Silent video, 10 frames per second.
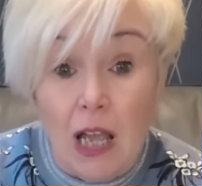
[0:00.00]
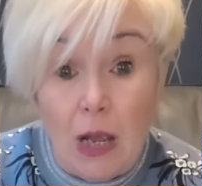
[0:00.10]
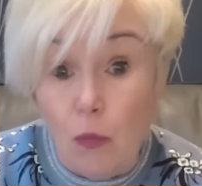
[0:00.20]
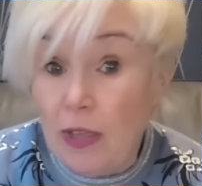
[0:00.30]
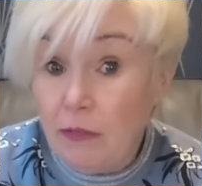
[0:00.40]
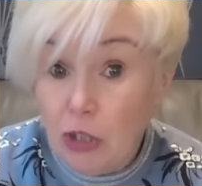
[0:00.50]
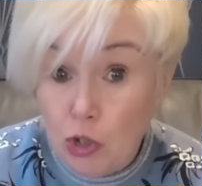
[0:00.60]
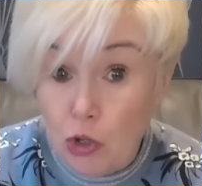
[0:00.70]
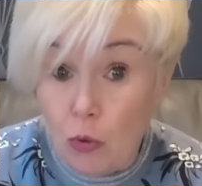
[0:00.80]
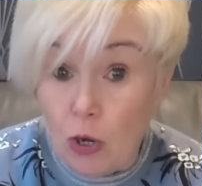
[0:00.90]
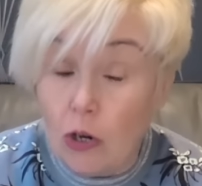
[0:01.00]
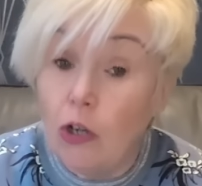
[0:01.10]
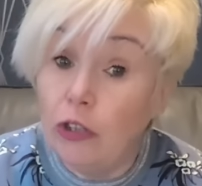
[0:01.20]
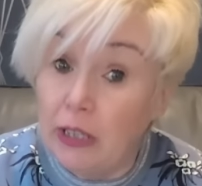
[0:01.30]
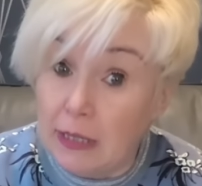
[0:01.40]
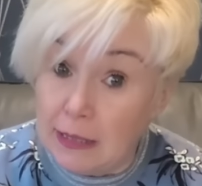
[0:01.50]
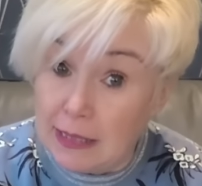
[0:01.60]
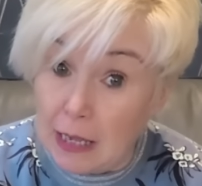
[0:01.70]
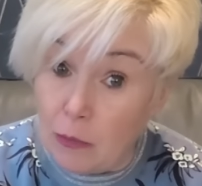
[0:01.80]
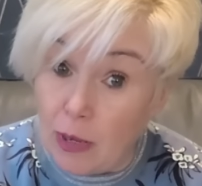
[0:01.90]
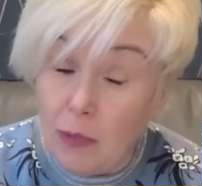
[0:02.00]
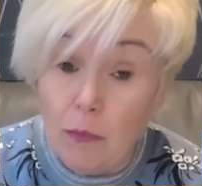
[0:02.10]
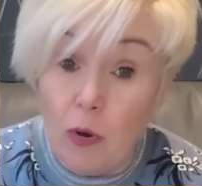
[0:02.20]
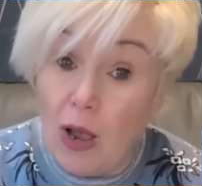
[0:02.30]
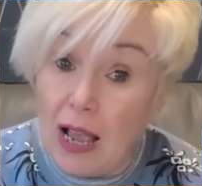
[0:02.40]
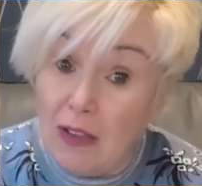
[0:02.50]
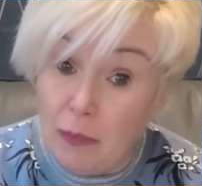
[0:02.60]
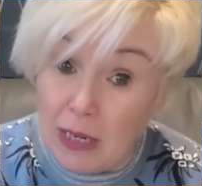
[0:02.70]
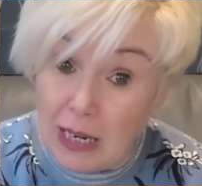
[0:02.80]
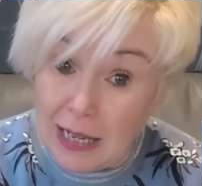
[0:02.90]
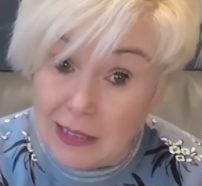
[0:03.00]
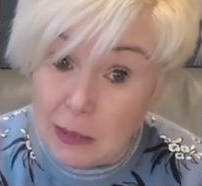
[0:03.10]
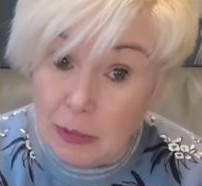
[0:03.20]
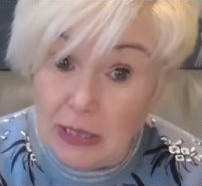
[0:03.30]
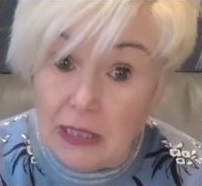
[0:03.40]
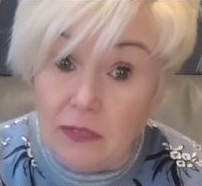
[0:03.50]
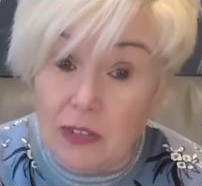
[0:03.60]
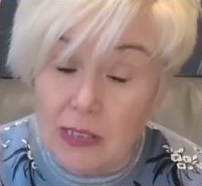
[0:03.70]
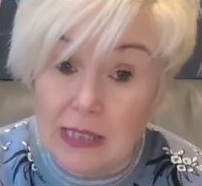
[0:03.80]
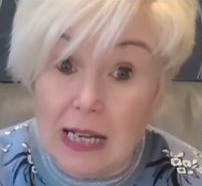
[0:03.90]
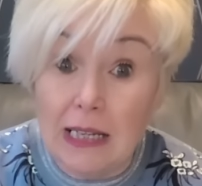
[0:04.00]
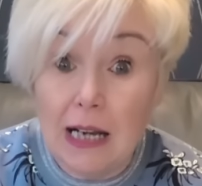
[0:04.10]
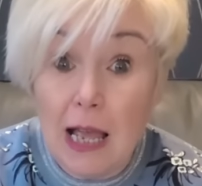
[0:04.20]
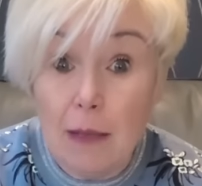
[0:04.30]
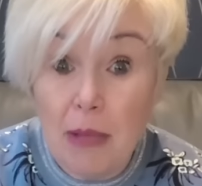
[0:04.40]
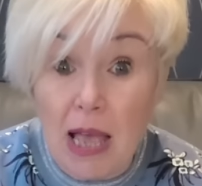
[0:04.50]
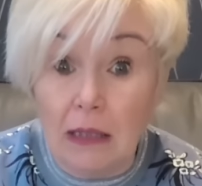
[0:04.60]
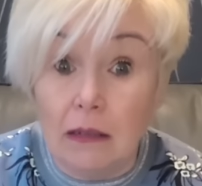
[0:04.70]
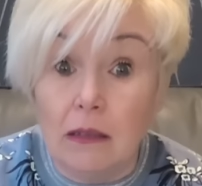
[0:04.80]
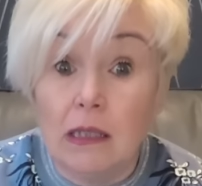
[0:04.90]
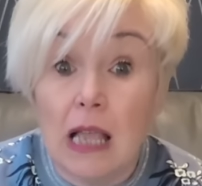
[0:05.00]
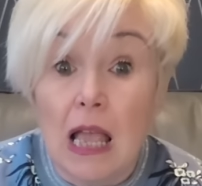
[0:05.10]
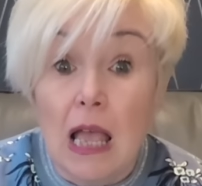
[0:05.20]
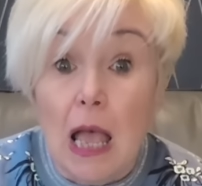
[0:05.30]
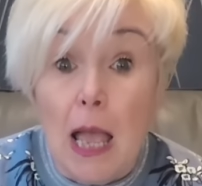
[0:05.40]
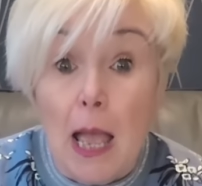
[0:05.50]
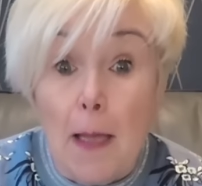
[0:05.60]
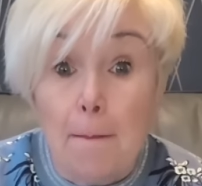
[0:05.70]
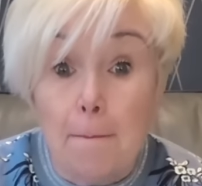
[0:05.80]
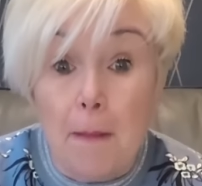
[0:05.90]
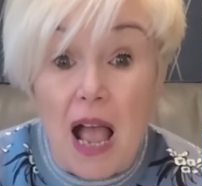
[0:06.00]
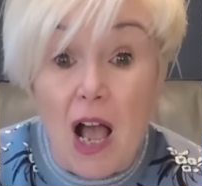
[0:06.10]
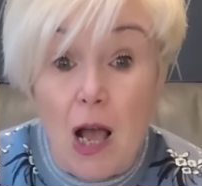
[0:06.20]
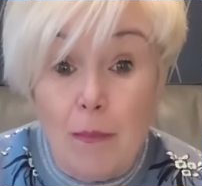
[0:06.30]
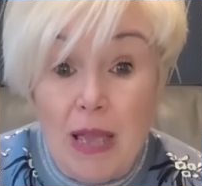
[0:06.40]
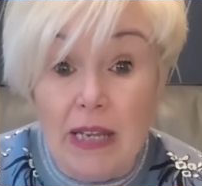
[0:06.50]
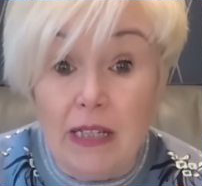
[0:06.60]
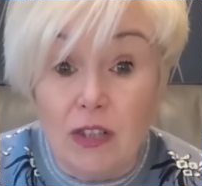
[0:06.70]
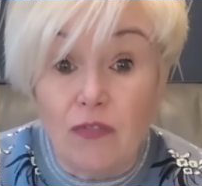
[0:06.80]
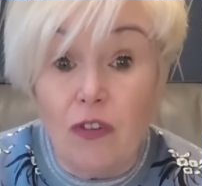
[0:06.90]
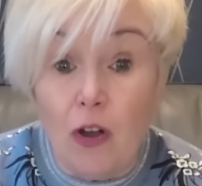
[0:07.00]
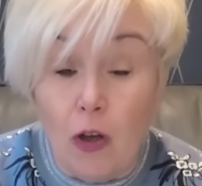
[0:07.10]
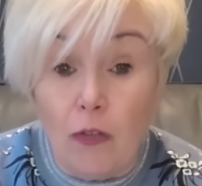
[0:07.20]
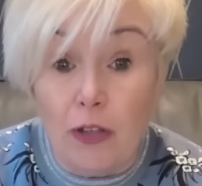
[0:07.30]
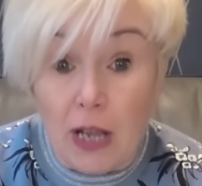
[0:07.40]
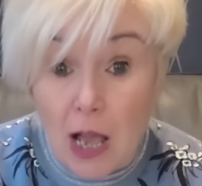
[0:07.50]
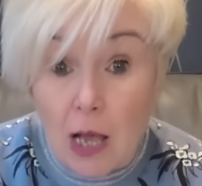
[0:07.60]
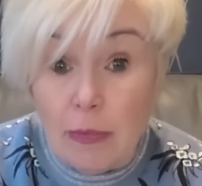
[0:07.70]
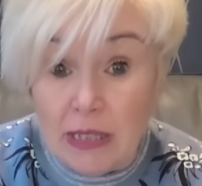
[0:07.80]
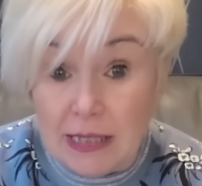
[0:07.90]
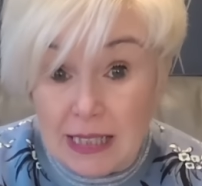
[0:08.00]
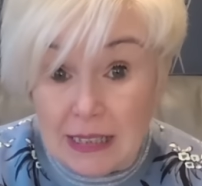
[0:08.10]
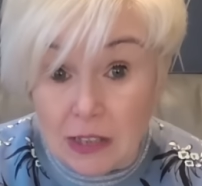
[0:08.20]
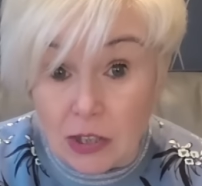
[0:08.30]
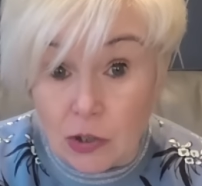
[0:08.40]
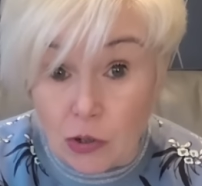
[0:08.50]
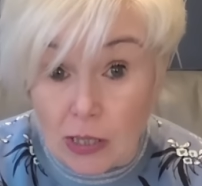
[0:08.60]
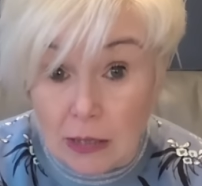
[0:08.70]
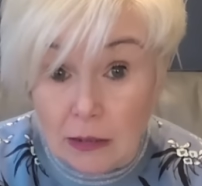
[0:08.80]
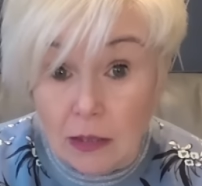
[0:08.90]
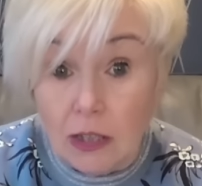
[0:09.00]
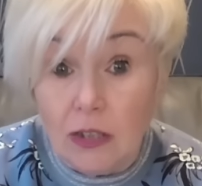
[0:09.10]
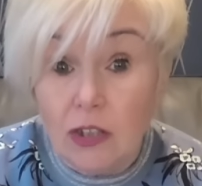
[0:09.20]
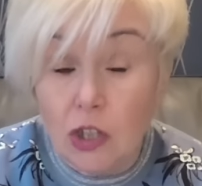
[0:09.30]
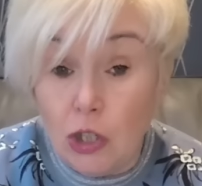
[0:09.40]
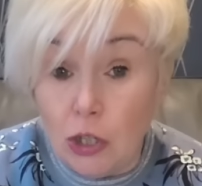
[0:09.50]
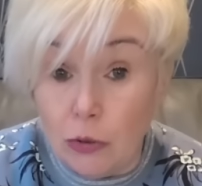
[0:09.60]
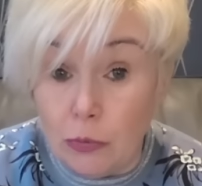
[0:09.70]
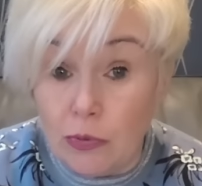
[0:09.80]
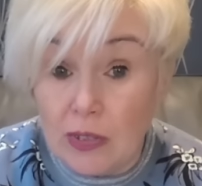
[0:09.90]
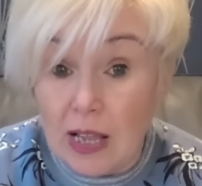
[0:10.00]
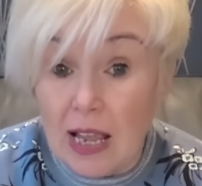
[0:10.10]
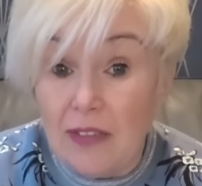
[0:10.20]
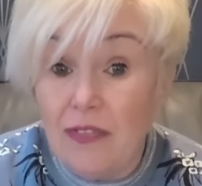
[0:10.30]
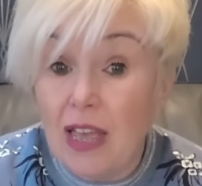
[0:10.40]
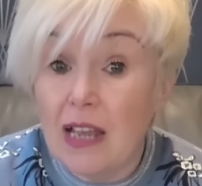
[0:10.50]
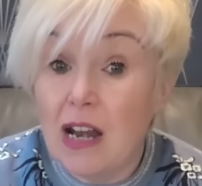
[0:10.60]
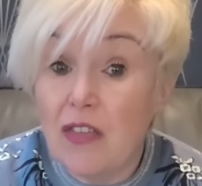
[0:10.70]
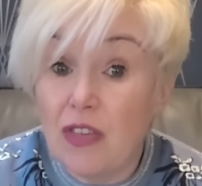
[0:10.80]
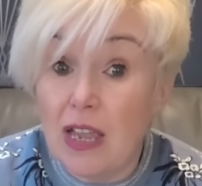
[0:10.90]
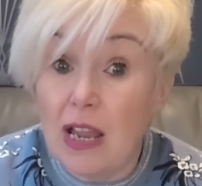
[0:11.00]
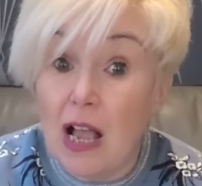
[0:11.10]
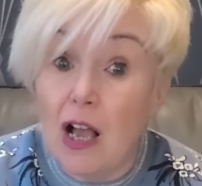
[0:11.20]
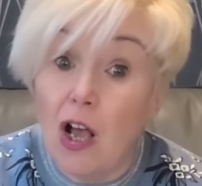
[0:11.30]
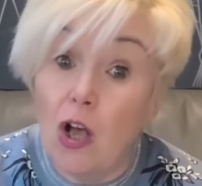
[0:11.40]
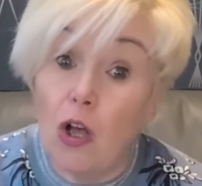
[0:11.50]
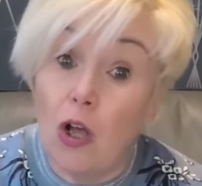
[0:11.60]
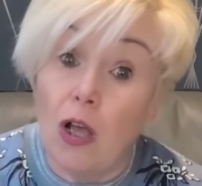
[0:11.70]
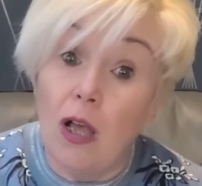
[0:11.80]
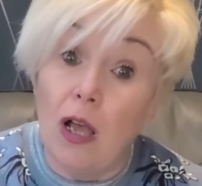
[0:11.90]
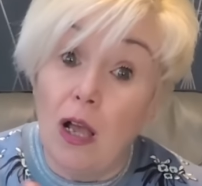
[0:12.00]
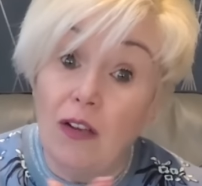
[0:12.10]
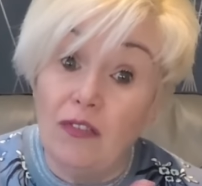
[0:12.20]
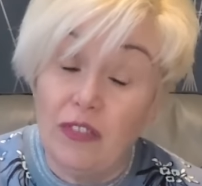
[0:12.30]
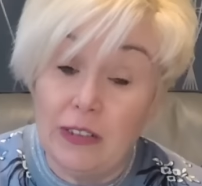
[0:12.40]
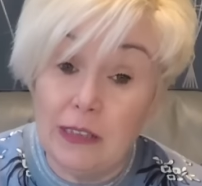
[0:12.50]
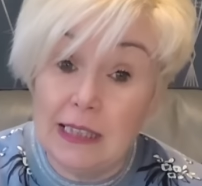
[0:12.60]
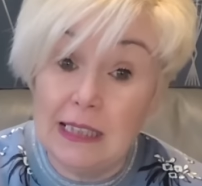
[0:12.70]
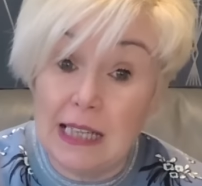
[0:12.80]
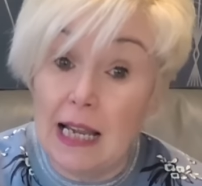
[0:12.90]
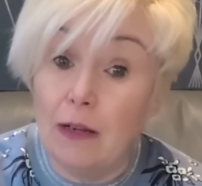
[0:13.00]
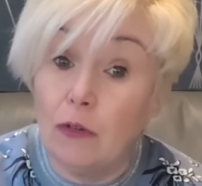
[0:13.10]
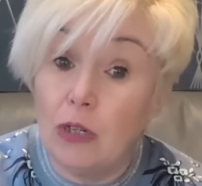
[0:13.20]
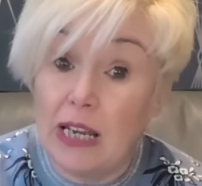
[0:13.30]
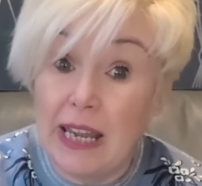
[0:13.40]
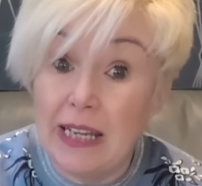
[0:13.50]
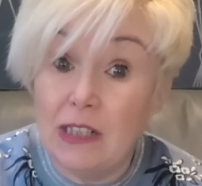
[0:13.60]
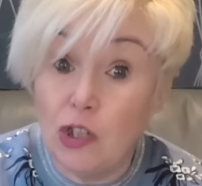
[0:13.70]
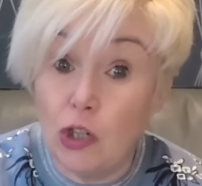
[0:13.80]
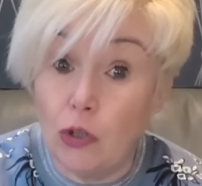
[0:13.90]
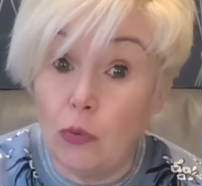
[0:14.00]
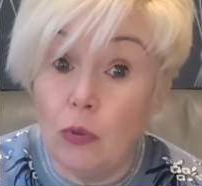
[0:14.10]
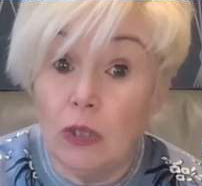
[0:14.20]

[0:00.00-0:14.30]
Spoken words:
Whether it's true or not, you can tell me, but I've been led to believe that Stylearc patterns are made for the garment industry to use, and then they are filtered down into